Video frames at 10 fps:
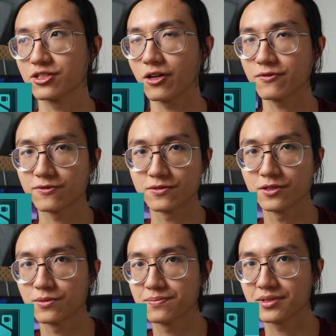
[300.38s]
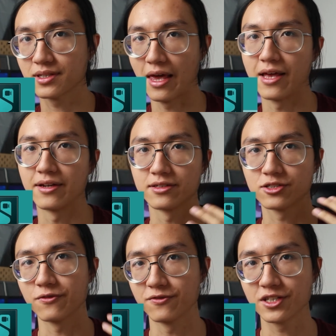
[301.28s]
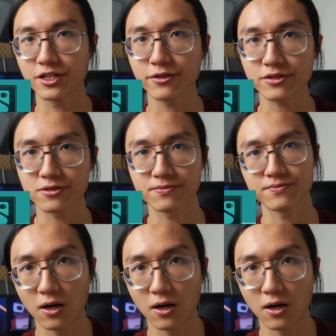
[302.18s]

short films and short videos.